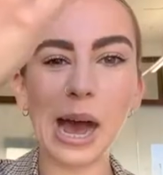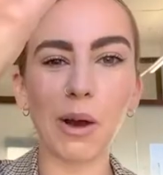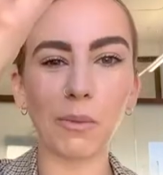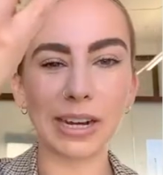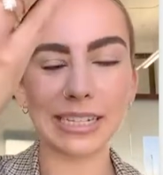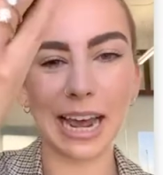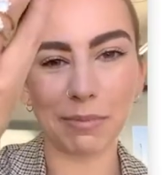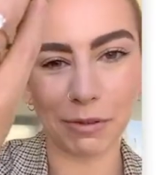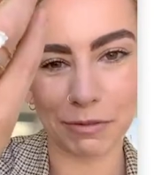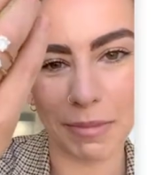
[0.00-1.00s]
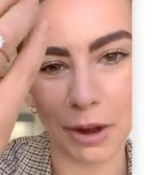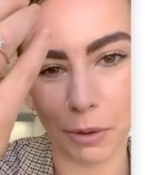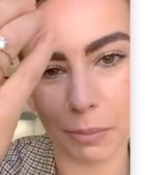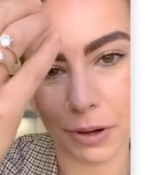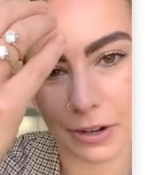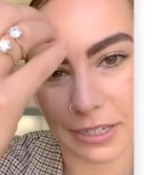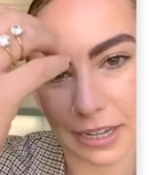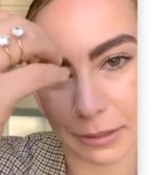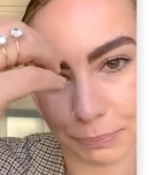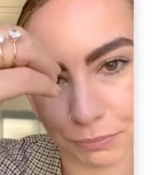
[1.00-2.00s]
one type of metal
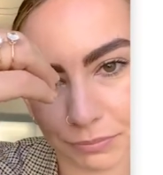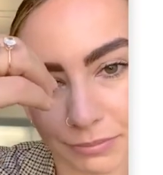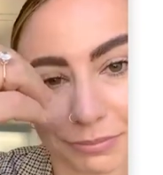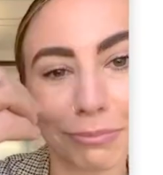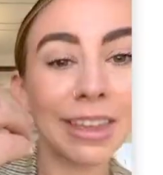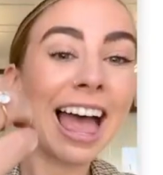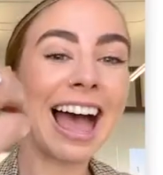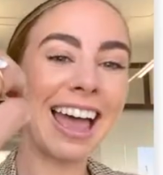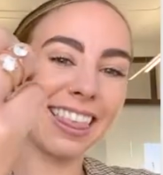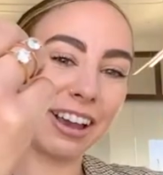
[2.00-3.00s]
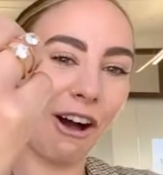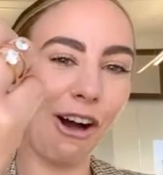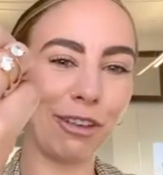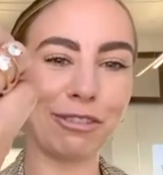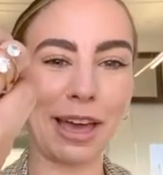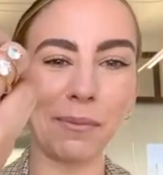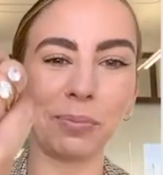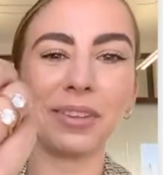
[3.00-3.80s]
person. I like all of them,